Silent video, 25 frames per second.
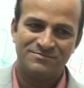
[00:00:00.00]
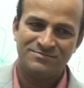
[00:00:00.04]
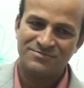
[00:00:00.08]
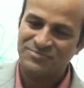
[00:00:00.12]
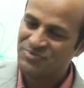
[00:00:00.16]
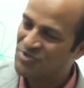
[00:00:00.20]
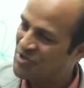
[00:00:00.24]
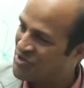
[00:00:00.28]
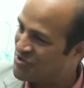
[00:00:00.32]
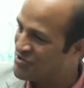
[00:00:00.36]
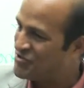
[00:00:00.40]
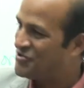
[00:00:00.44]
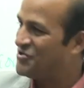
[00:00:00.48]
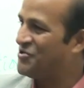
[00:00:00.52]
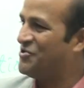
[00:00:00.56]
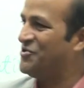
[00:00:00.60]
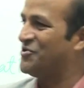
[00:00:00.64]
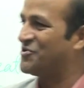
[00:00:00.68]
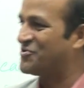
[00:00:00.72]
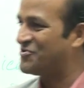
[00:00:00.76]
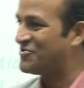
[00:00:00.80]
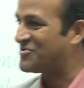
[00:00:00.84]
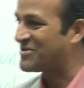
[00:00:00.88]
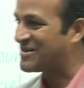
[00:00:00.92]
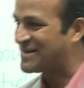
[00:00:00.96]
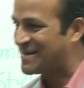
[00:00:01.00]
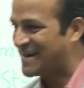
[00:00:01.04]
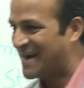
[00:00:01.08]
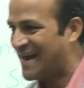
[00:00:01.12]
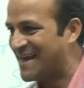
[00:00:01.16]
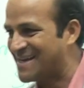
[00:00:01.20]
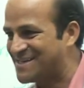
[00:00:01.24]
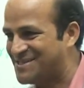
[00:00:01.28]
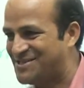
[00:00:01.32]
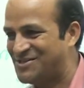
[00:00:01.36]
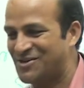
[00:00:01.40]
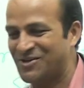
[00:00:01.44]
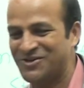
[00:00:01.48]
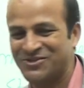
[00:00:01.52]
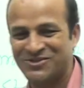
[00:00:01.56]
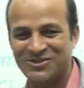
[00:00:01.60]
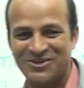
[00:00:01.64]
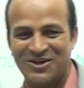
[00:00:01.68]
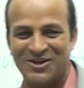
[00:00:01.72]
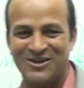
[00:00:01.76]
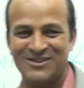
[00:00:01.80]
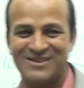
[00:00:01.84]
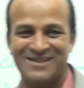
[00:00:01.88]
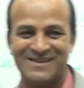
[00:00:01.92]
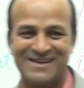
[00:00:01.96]
So, do you crack jokes
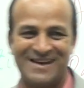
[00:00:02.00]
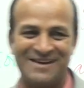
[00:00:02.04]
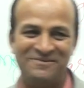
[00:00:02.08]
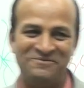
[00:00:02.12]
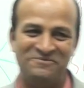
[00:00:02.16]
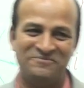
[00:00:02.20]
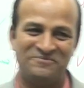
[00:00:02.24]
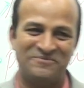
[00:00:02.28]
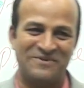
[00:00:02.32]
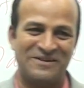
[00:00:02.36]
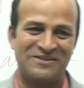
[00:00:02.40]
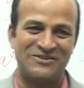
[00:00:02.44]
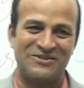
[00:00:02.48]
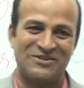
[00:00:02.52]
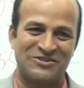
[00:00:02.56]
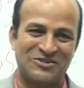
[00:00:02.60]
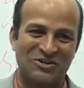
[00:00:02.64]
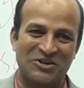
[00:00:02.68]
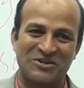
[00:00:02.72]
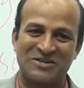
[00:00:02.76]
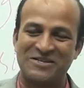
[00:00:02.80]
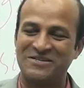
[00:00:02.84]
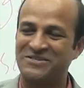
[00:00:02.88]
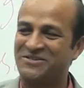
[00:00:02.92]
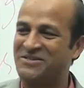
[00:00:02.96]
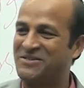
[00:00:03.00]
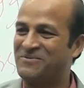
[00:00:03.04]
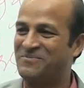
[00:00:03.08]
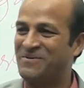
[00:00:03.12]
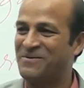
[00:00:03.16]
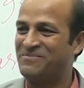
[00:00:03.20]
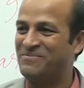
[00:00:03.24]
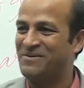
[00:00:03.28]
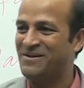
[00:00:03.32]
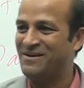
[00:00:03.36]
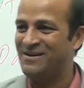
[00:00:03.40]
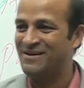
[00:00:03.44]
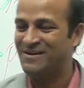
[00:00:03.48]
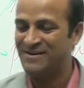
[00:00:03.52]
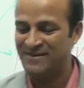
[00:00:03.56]
all the time when you are talking to the people?